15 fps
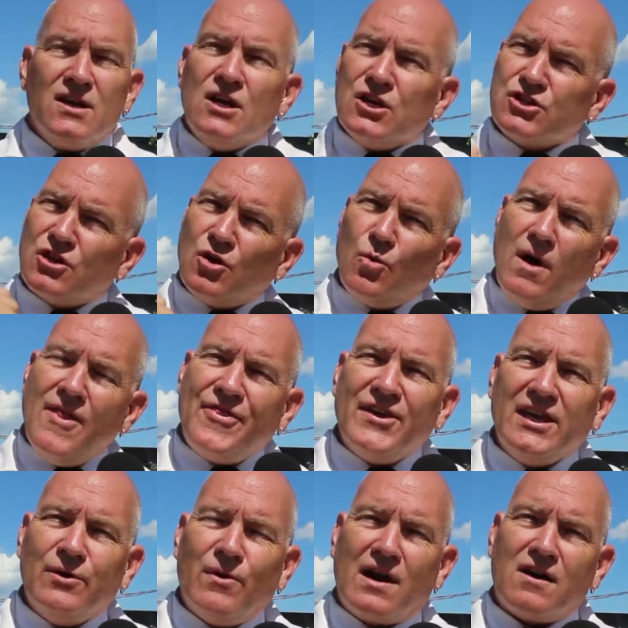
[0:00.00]
So the one
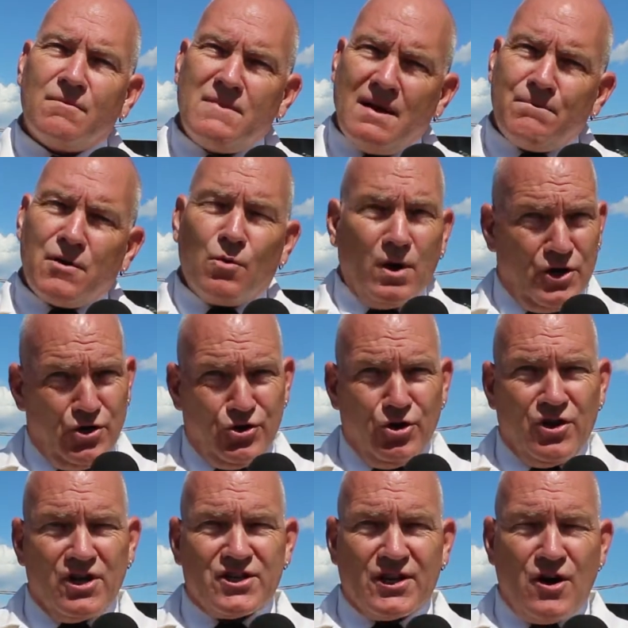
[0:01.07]
thing you want to remember when you do
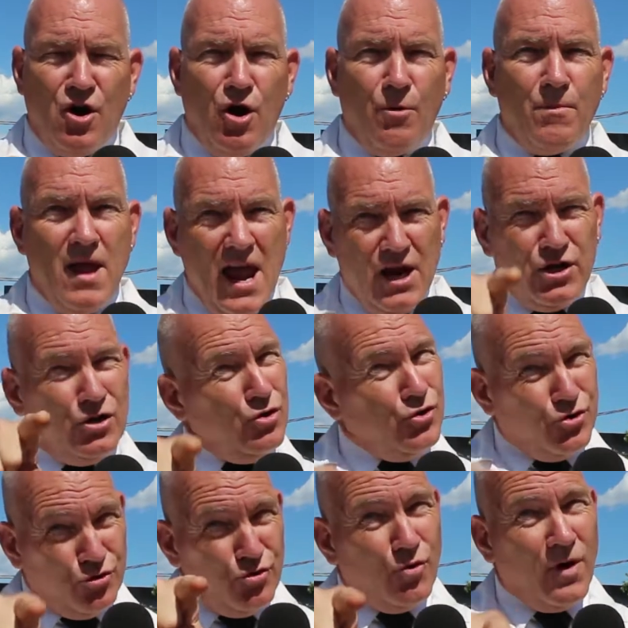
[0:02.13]
this at home, and you
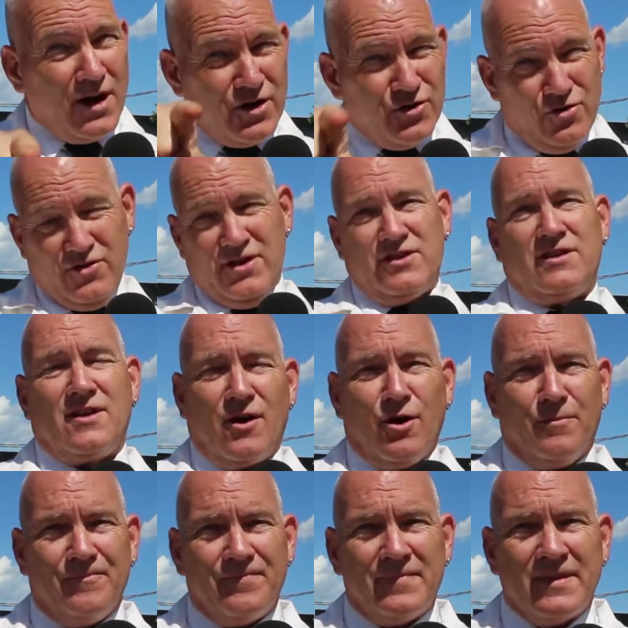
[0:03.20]
do want to do this at
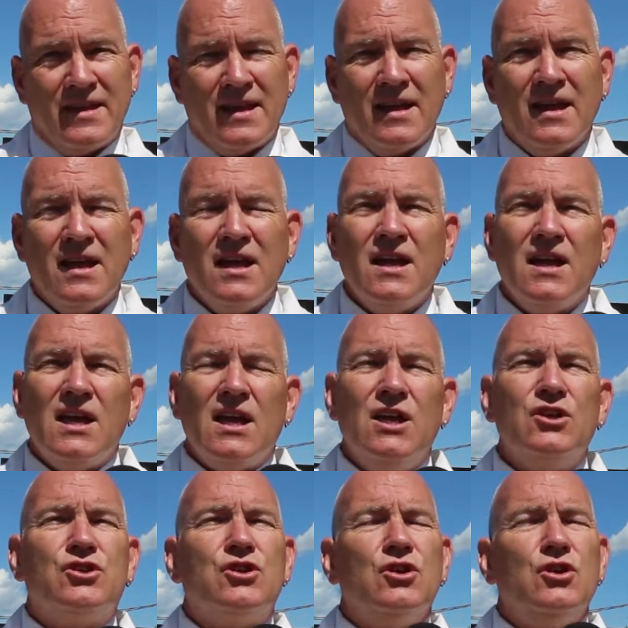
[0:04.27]
home,
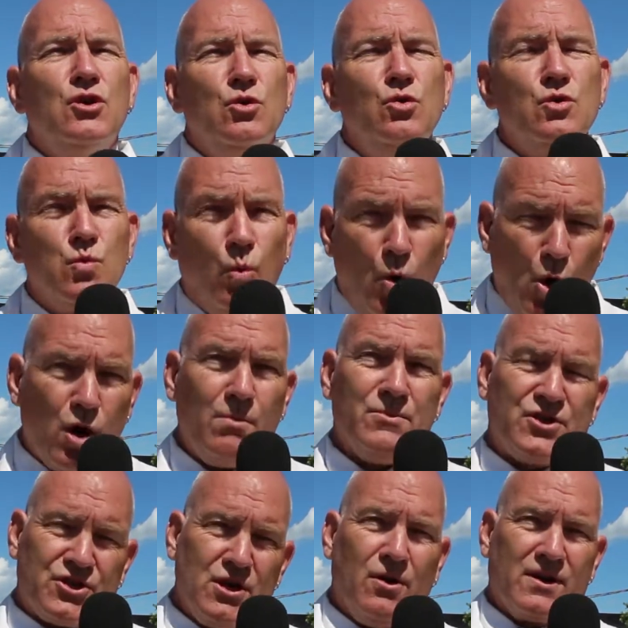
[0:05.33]
is to use warm
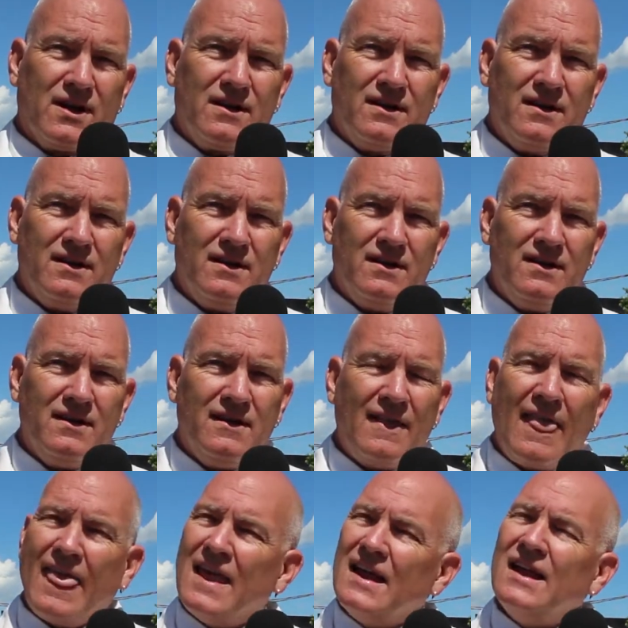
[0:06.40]
soda.
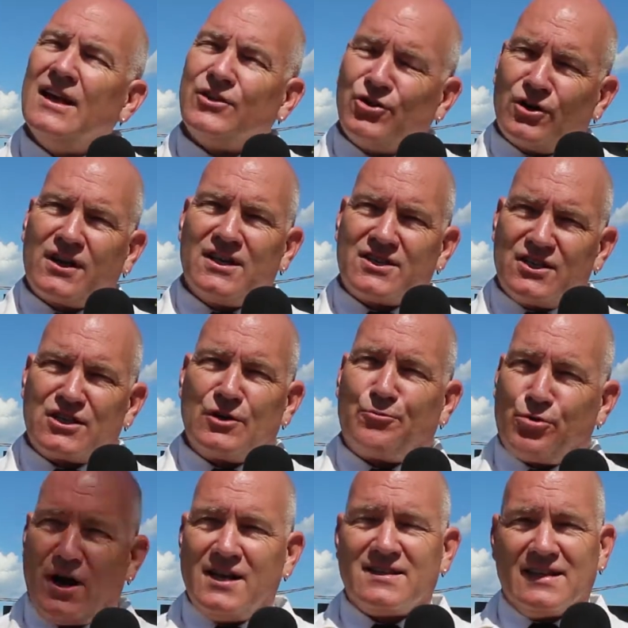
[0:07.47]
It took us a
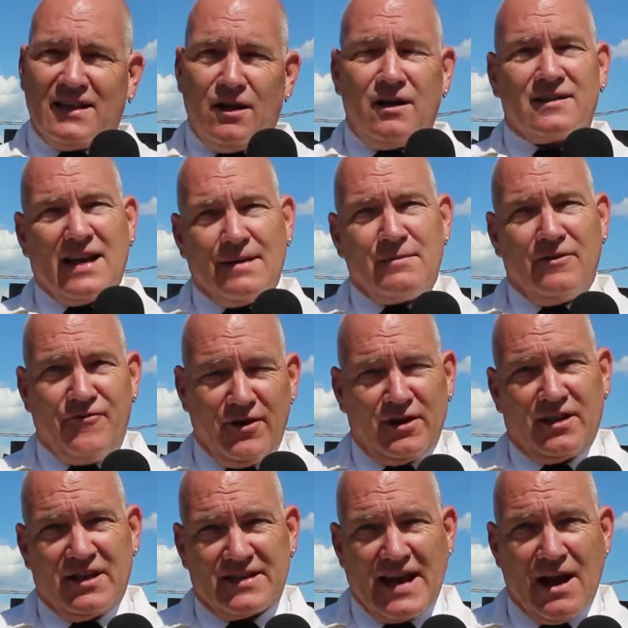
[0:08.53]
surprisingly long time to
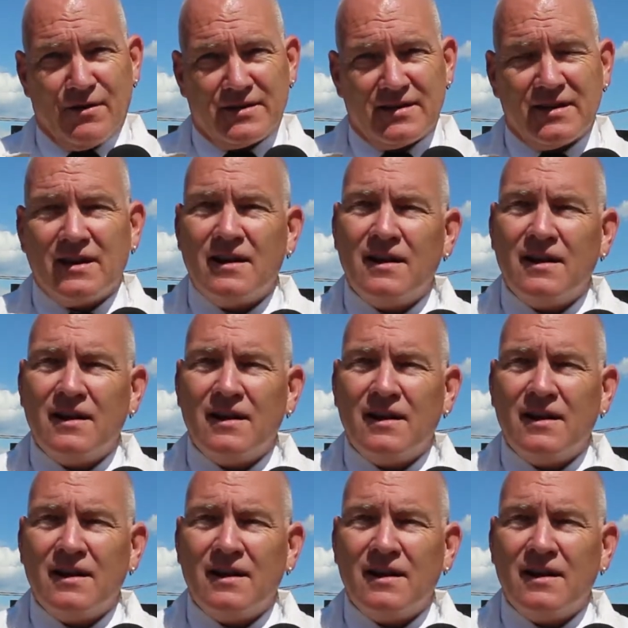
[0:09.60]
figure this out.